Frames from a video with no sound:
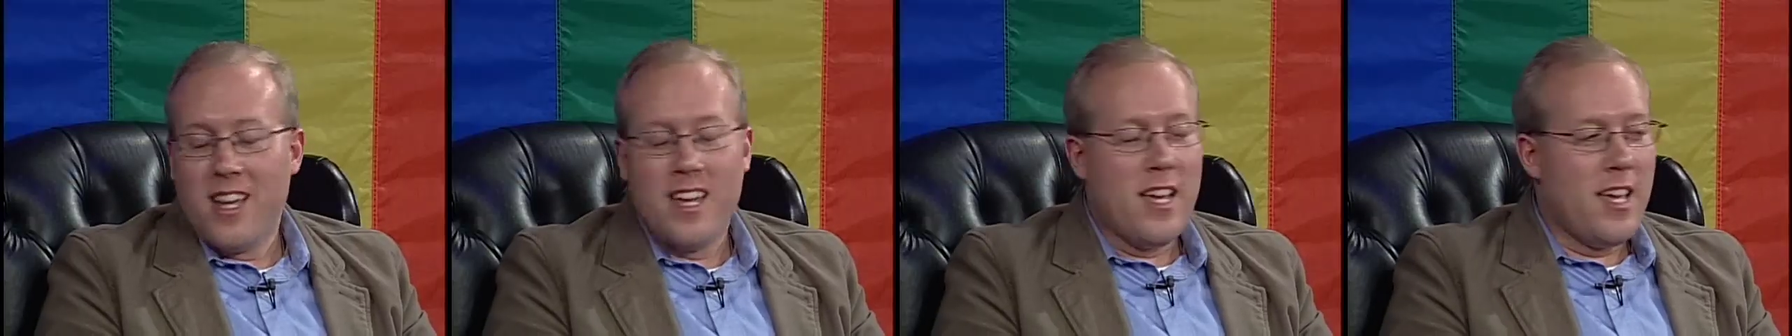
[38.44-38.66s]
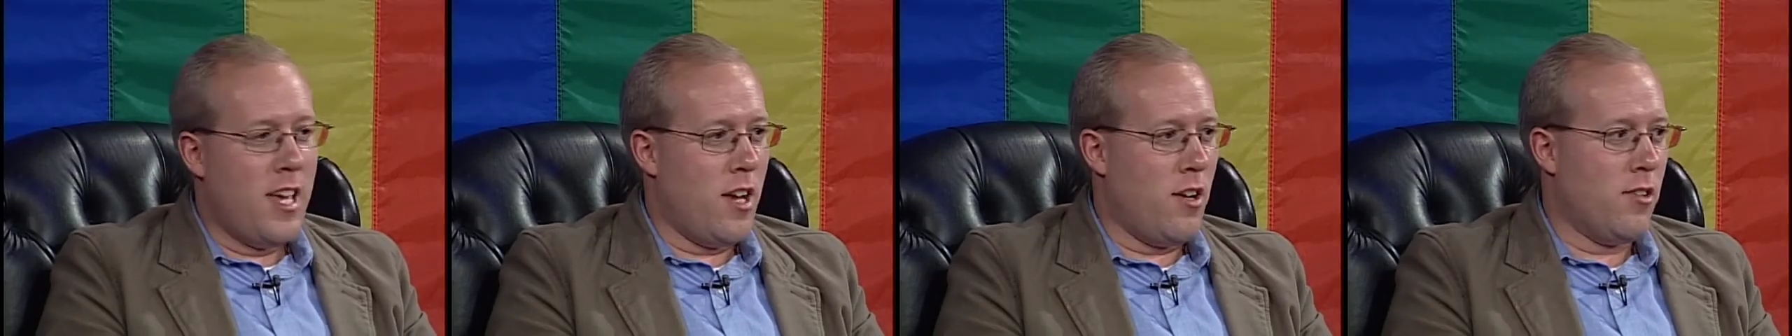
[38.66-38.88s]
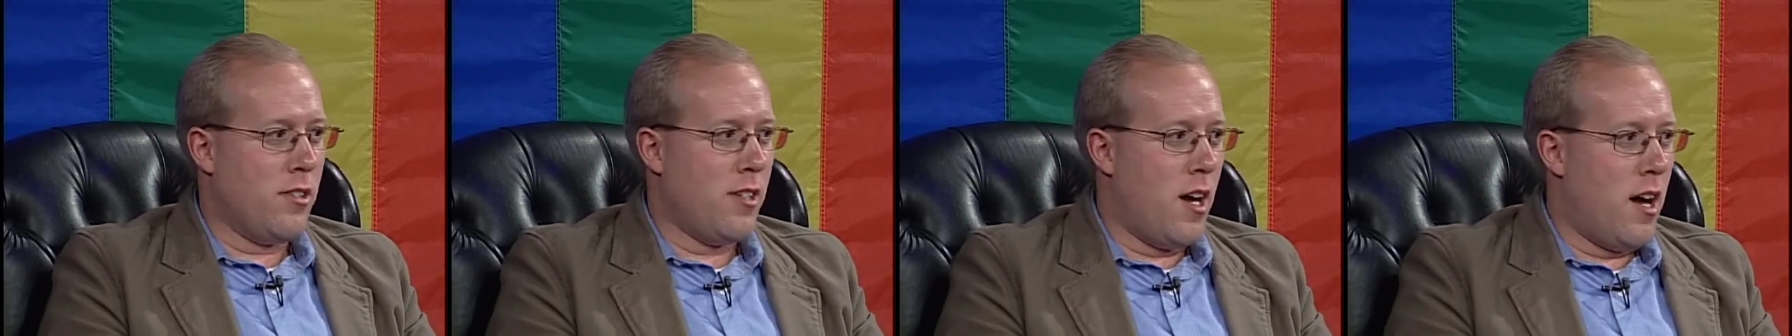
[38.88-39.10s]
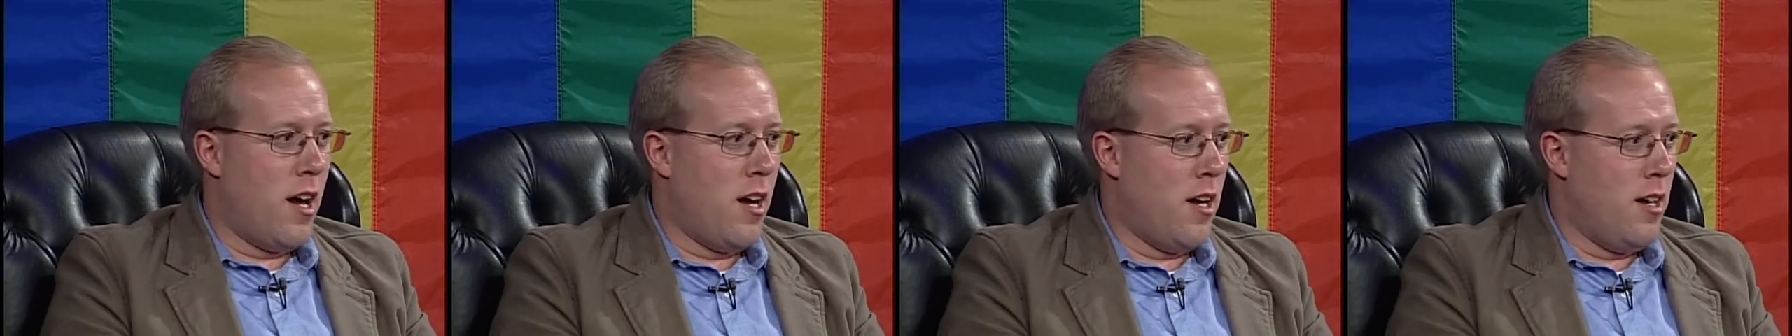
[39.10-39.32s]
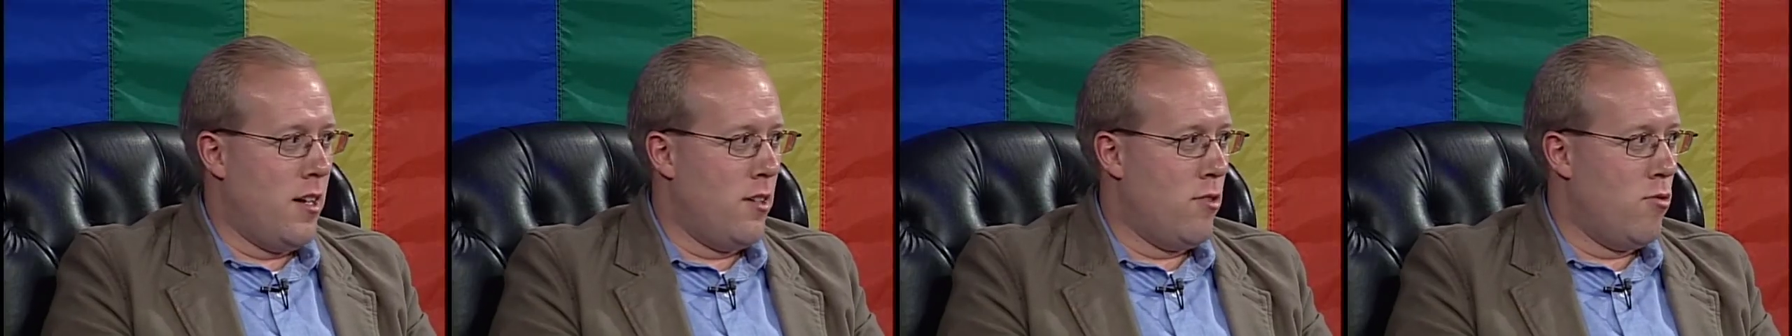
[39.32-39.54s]
He goes,
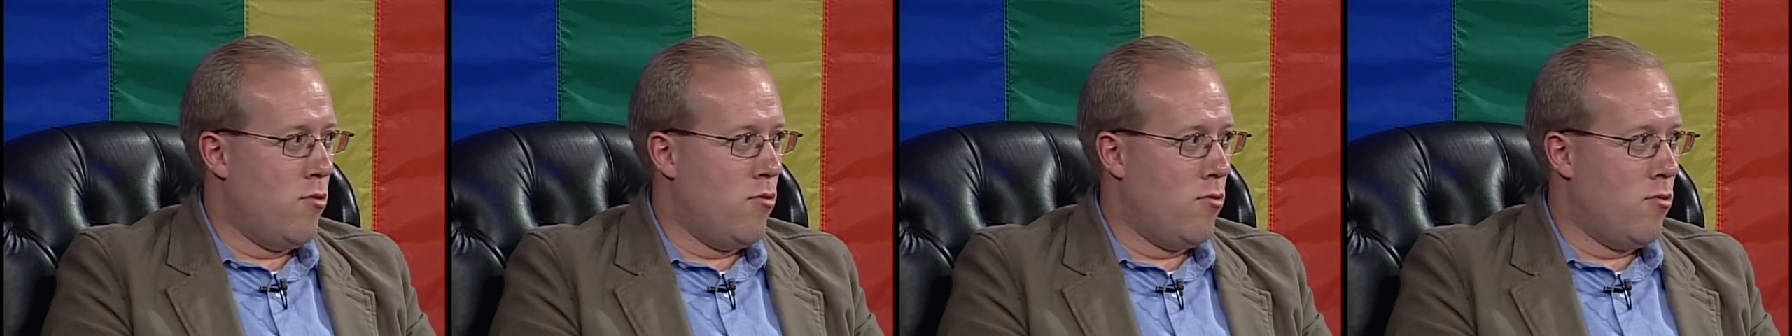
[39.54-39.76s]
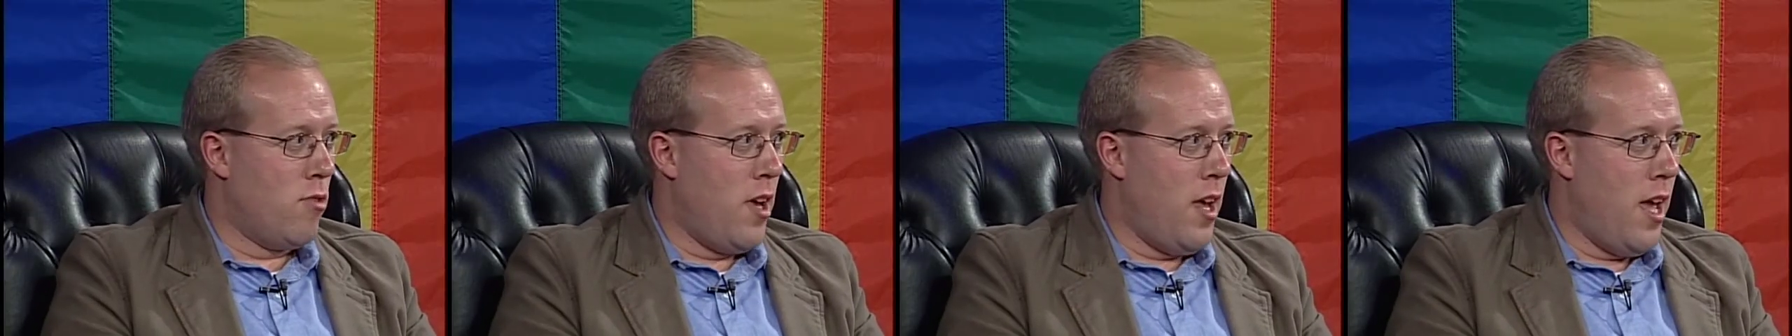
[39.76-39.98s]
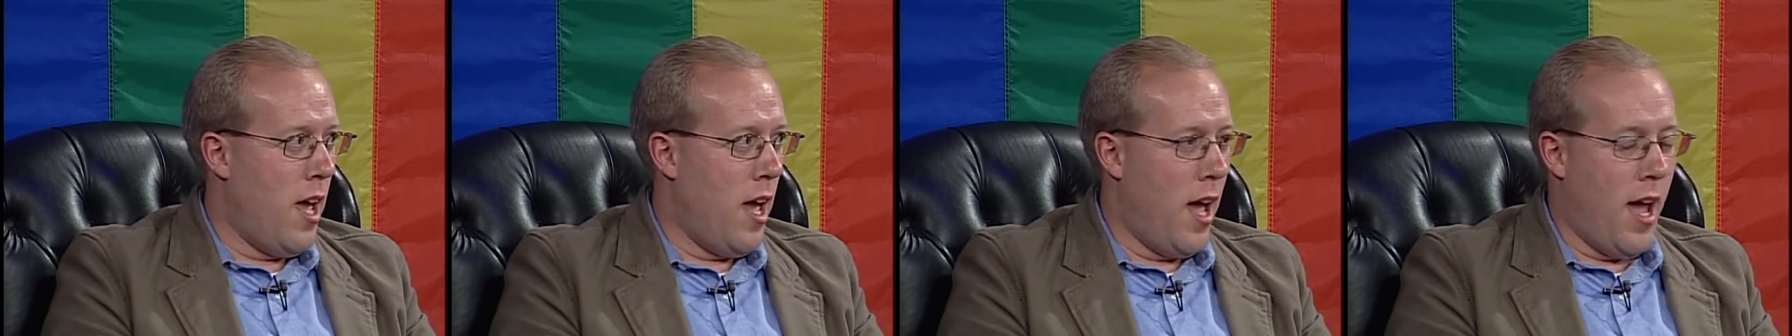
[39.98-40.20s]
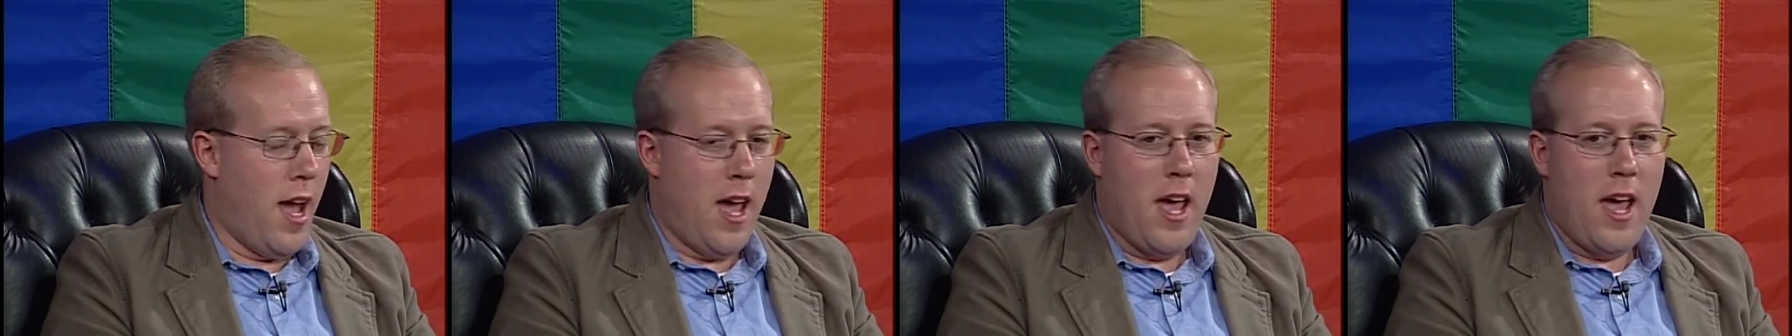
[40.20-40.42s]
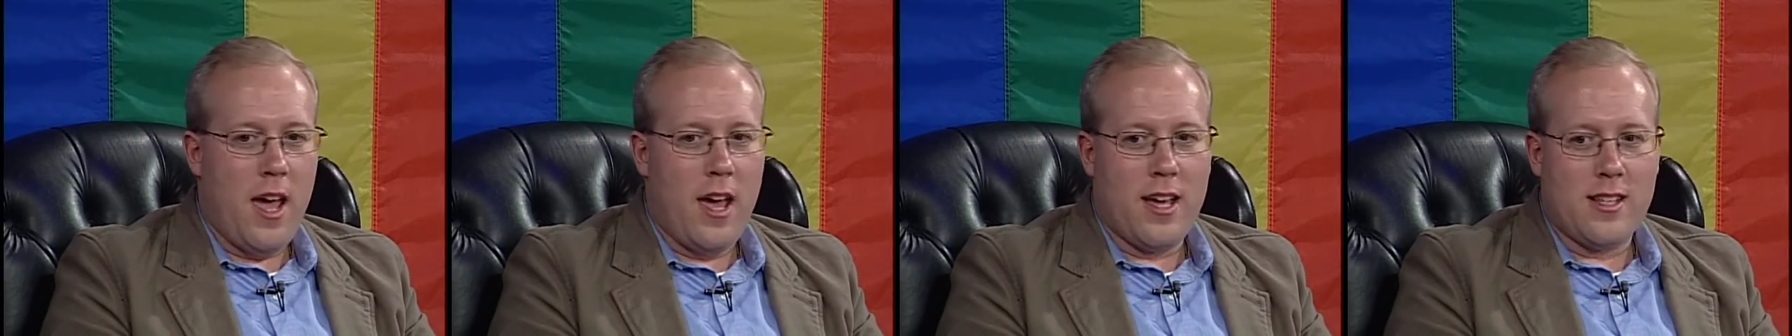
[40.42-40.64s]

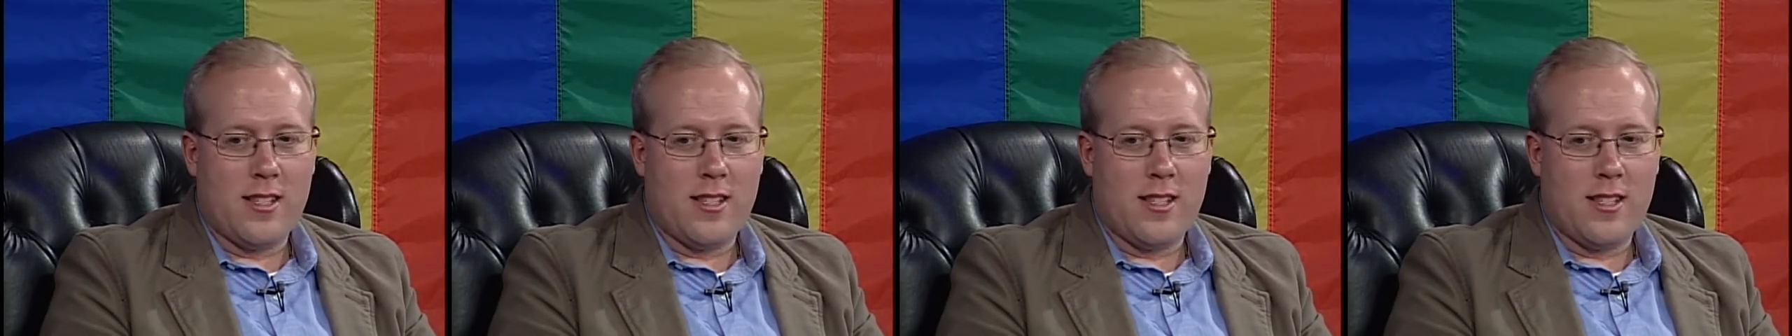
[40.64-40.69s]
okay.